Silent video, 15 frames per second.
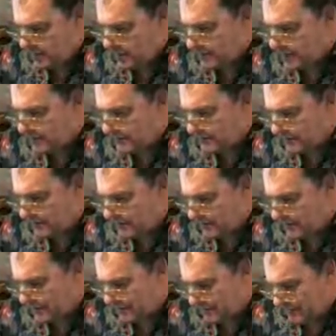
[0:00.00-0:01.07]
What you got
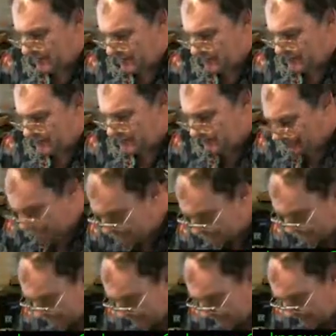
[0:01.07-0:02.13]
here? A foreign